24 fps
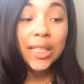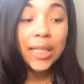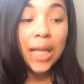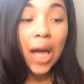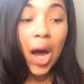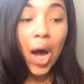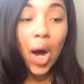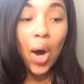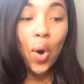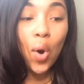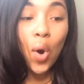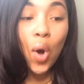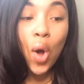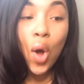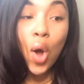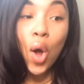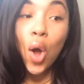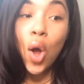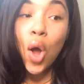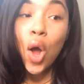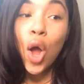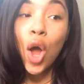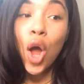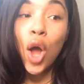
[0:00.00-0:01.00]
So
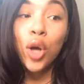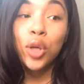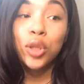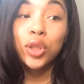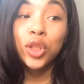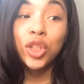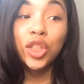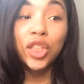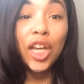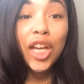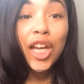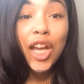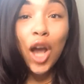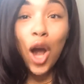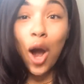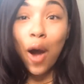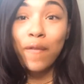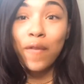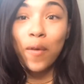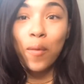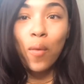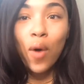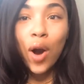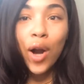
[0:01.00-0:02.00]
she get
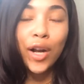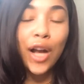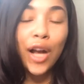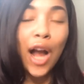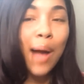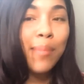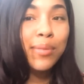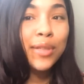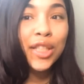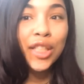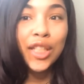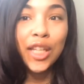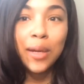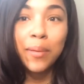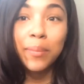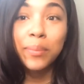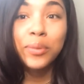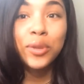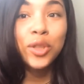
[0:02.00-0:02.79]
home from work, I'm sleep.